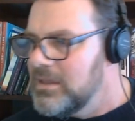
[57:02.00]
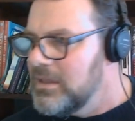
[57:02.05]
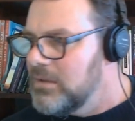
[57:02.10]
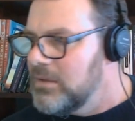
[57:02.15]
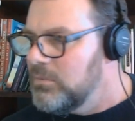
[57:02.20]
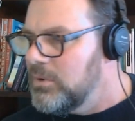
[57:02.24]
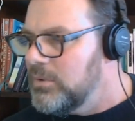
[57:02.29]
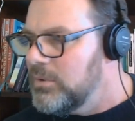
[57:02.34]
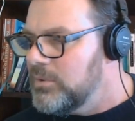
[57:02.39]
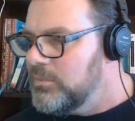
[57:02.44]

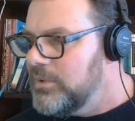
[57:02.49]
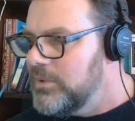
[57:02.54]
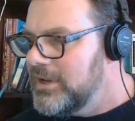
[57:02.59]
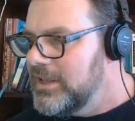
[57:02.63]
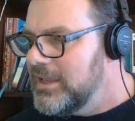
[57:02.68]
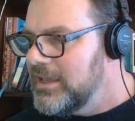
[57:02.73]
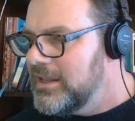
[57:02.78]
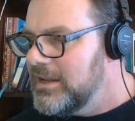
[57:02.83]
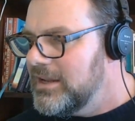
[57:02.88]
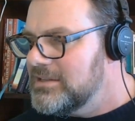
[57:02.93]
well, we're
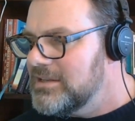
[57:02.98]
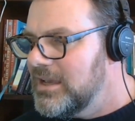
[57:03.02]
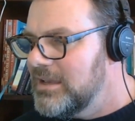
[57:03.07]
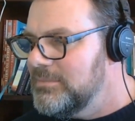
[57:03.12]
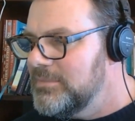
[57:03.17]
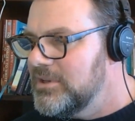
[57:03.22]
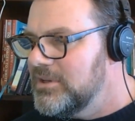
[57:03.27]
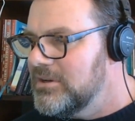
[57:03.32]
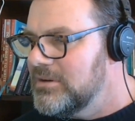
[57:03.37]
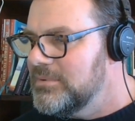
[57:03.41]
running out of time
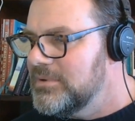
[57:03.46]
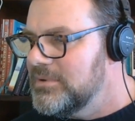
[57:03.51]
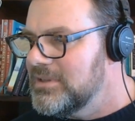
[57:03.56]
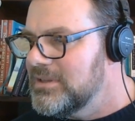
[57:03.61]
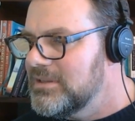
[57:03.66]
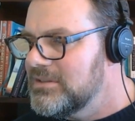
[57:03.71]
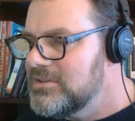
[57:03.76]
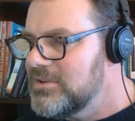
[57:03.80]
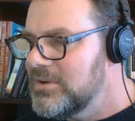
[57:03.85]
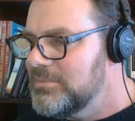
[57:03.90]
here,
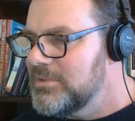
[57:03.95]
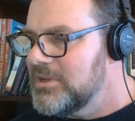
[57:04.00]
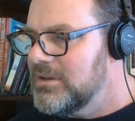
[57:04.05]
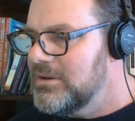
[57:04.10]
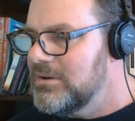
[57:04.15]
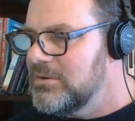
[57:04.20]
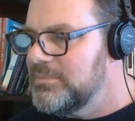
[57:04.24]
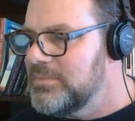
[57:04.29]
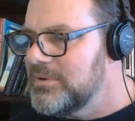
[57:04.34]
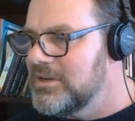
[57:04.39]
but so I'm going to
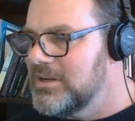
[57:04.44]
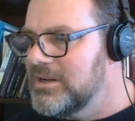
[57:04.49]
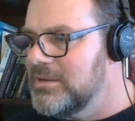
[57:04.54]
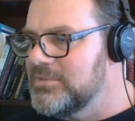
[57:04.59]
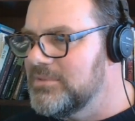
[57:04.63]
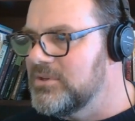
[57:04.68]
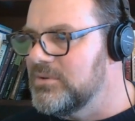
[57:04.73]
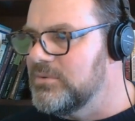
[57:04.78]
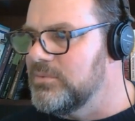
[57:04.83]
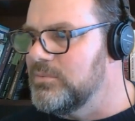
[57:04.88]
open it up
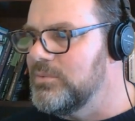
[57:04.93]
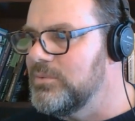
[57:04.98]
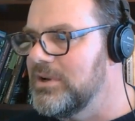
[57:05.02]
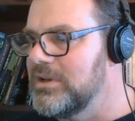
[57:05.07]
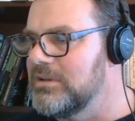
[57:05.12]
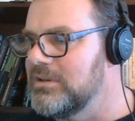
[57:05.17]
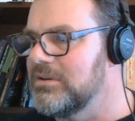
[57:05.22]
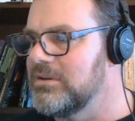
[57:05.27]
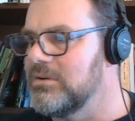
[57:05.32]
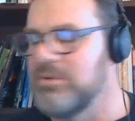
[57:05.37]
to
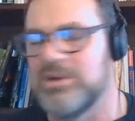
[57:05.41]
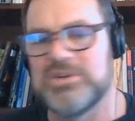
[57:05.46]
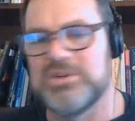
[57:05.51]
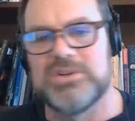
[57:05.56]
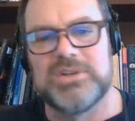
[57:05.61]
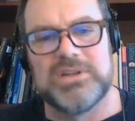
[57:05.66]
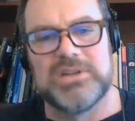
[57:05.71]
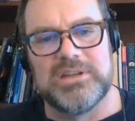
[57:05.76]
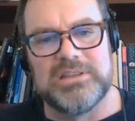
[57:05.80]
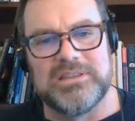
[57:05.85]
one
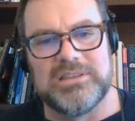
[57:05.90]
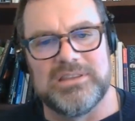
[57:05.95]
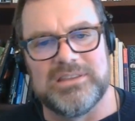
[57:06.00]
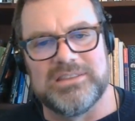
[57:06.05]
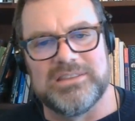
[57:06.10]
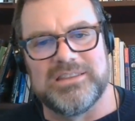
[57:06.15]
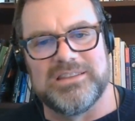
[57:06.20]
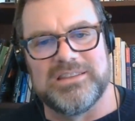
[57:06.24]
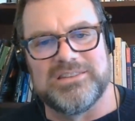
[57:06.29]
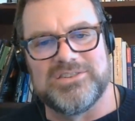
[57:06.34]
question. I
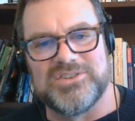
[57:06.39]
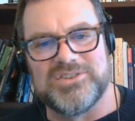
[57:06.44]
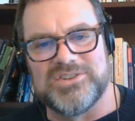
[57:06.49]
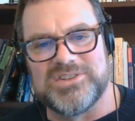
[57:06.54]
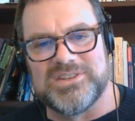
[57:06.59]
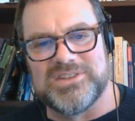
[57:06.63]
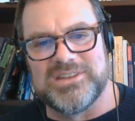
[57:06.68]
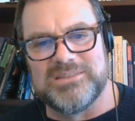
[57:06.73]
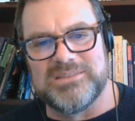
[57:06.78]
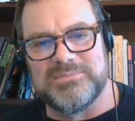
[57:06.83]
think that's
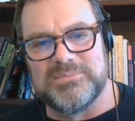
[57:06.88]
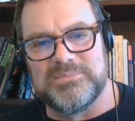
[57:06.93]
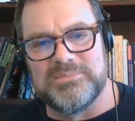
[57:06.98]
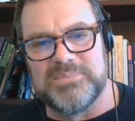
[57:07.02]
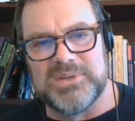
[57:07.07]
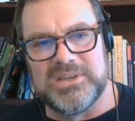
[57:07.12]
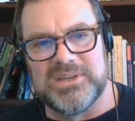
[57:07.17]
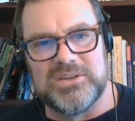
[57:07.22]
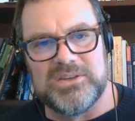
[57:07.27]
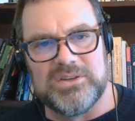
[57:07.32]
just a
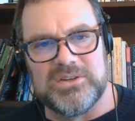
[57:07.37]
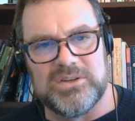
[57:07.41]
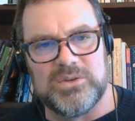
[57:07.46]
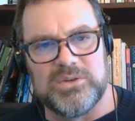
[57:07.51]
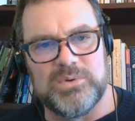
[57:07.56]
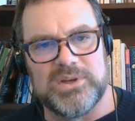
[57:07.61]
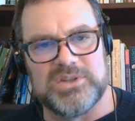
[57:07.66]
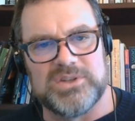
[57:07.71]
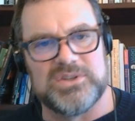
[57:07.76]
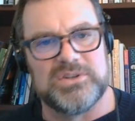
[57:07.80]
big, good
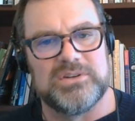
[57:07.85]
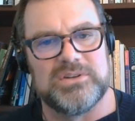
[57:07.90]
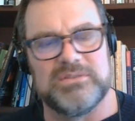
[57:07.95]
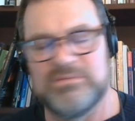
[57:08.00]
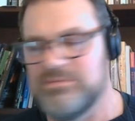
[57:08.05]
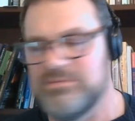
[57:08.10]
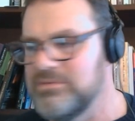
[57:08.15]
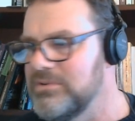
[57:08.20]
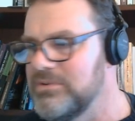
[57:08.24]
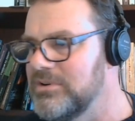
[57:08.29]

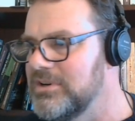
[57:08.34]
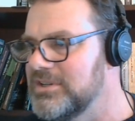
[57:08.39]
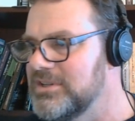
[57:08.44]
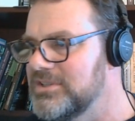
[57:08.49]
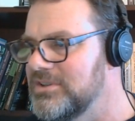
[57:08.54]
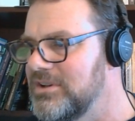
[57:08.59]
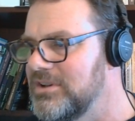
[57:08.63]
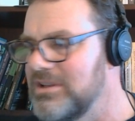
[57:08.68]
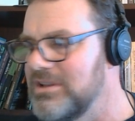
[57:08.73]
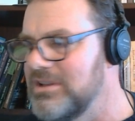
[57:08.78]
question for
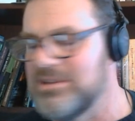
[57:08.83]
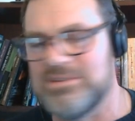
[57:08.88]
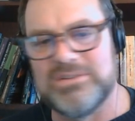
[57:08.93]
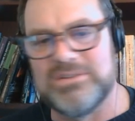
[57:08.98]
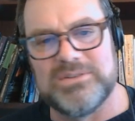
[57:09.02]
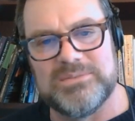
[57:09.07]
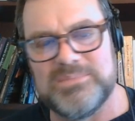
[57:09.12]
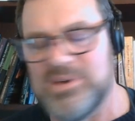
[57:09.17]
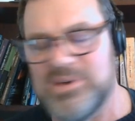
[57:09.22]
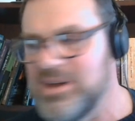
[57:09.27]
us all
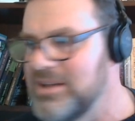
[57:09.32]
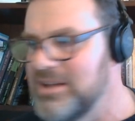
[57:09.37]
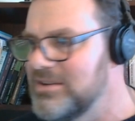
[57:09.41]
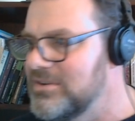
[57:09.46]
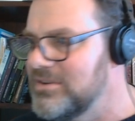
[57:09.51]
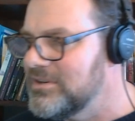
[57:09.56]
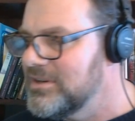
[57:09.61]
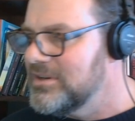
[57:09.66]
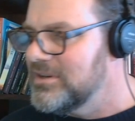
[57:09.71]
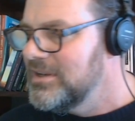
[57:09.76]
to
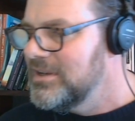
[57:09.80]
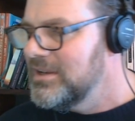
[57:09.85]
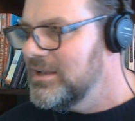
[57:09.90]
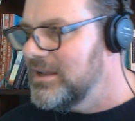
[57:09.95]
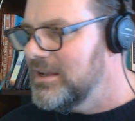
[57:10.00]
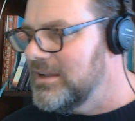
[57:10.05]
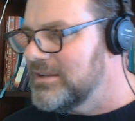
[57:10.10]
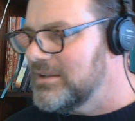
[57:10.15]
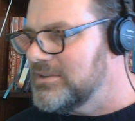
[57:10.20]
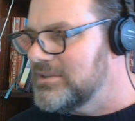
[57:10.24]
ponder.
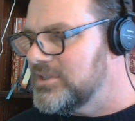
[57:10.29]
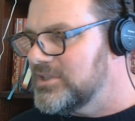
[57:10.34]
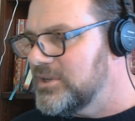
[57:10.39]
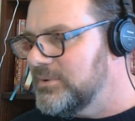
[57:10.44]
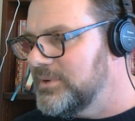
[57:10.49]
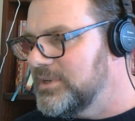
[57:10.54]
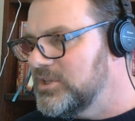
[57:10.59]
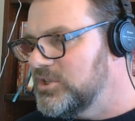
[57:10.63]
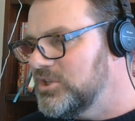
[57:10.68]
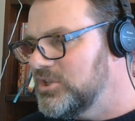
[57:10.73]
Uh,
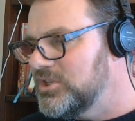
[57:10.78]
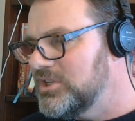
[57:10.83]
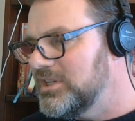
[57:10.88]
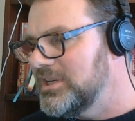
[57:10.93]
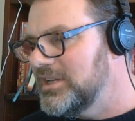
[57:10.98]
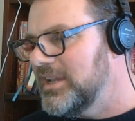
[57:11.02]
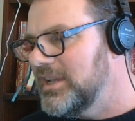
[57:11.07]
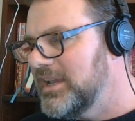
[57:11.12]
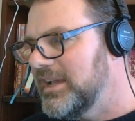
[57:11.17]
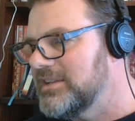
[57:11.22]
Zoe
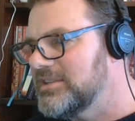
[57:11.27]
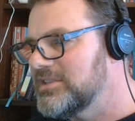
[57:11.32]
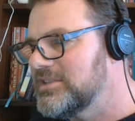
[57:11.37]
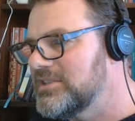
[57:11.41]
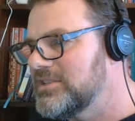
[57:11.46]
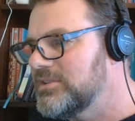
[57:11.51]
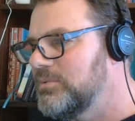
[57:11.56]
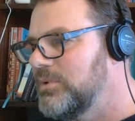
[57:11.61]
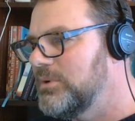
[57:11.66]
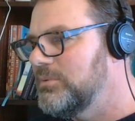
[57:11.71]
G
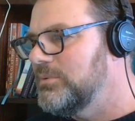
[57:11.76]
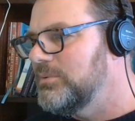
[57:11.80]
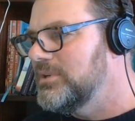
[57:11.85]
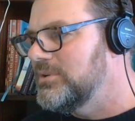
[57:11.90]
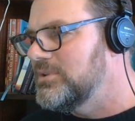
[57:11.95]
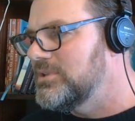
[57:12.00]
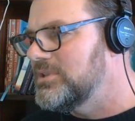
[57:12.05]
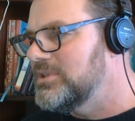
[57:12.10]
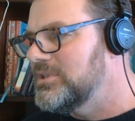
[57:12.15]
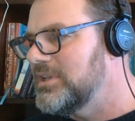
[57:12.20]
asks, "What would
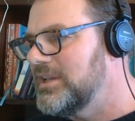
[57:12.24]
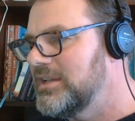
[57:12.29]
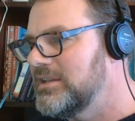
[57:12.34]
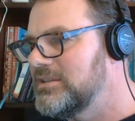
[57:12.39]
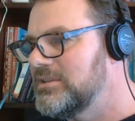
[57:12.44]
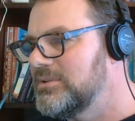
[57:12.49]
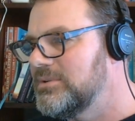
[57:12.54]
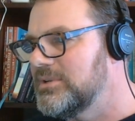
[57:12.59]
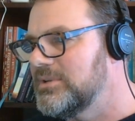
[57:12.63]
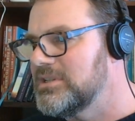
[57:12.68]
you say
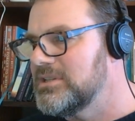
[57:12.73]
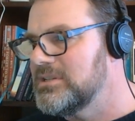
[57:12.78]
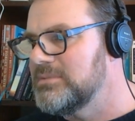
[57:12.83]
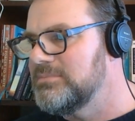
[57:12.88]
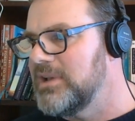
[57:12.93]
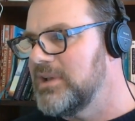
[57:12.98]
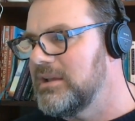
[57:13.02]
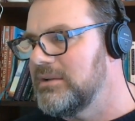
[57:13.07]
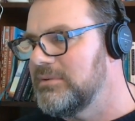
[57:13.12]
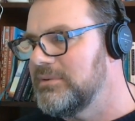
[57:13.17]
to an
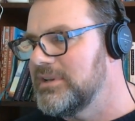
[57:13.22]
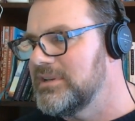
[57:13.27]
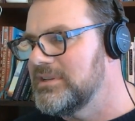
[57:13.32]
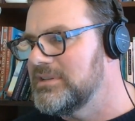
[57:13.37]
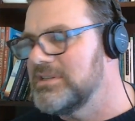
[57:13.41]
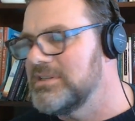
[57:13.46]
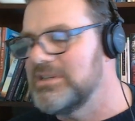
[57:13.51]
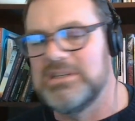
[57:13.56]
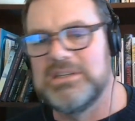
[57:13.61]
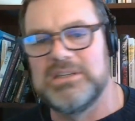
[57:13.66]
aspiring
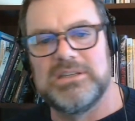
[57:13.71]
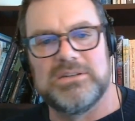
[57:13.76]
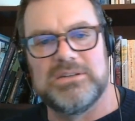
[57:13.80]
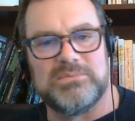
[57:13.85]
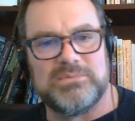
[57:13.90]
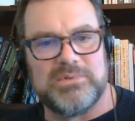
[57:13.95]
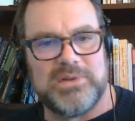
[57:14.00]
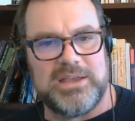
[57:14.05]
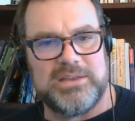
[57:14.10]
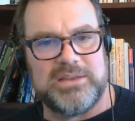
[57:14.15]
teen
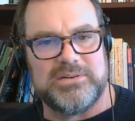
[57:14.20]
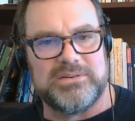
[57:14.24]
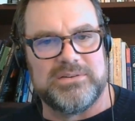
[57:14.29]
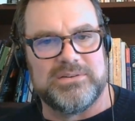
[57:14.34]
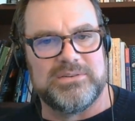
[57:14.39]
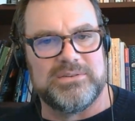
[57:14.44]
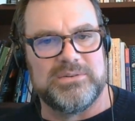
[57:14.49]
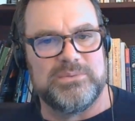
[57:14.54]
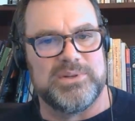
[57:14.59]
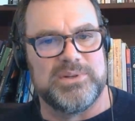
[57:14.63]
writer
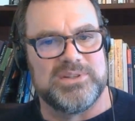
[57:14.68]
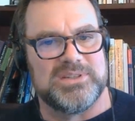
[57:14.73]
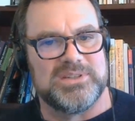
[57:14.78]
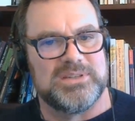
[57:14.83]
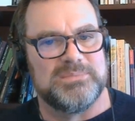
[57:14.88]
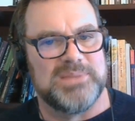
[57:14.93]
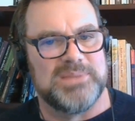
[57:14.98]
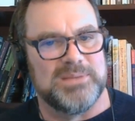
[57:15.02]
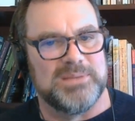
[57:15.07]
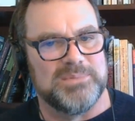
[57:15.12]
who wants
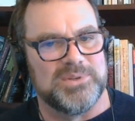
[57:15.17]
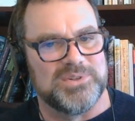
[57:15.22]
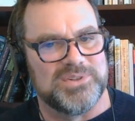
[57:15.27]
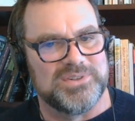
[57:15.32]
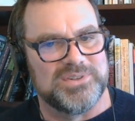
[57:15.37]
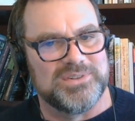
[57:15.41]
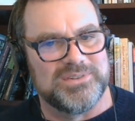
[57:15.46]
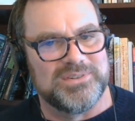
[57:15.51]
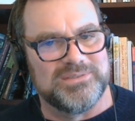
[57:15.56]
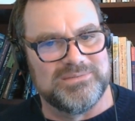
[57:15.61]
to publish?"